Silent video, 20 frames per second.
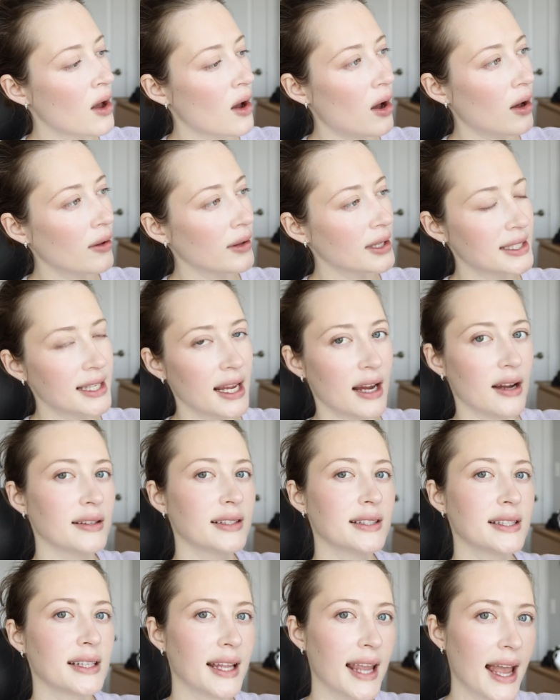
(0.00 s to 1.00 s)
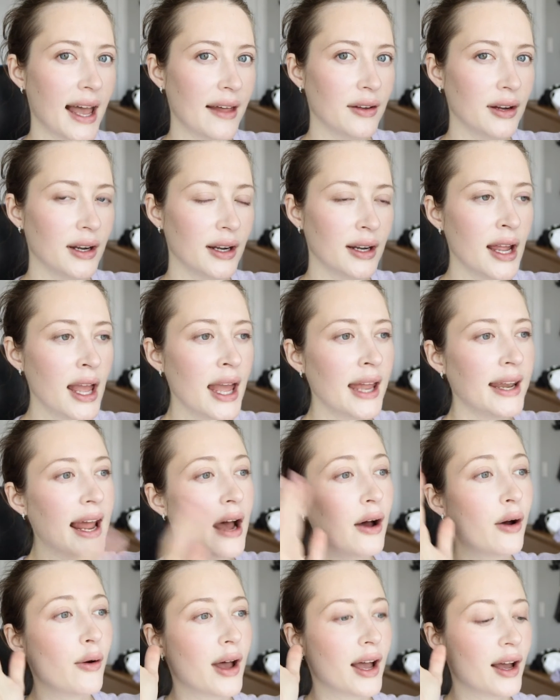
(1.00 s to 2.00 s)
All this hair is together.
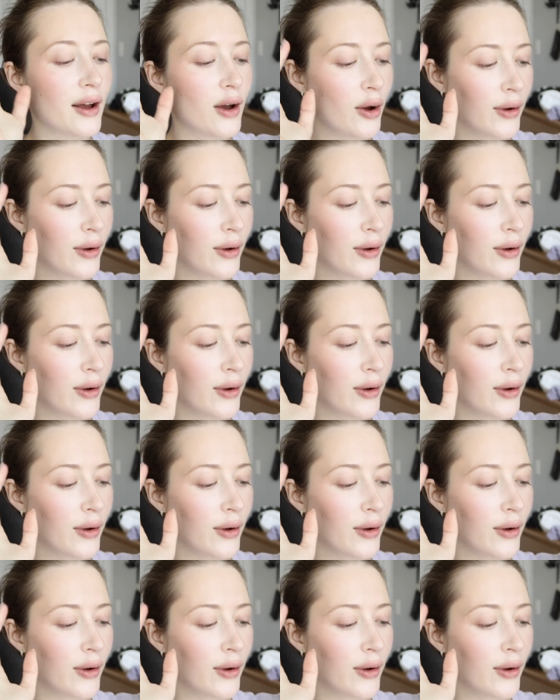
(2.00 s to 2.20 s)
Now,